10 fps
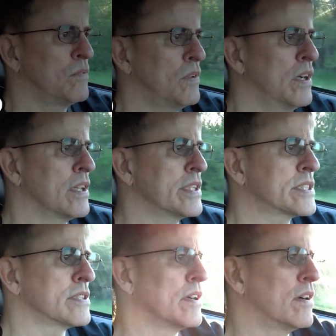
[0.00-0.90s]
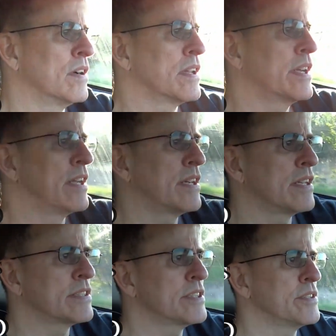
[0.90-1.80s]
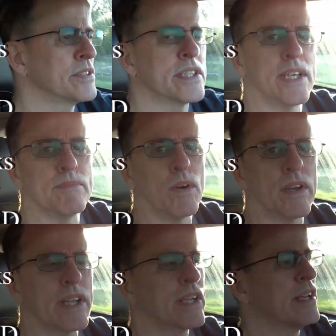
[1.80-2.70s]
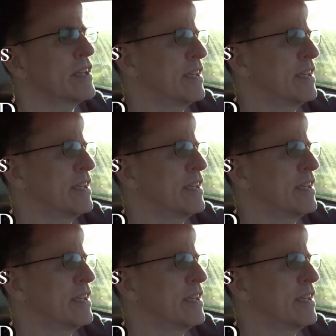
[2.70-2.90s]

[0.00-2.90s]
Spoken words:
Well, it's early on a Tuesday morning.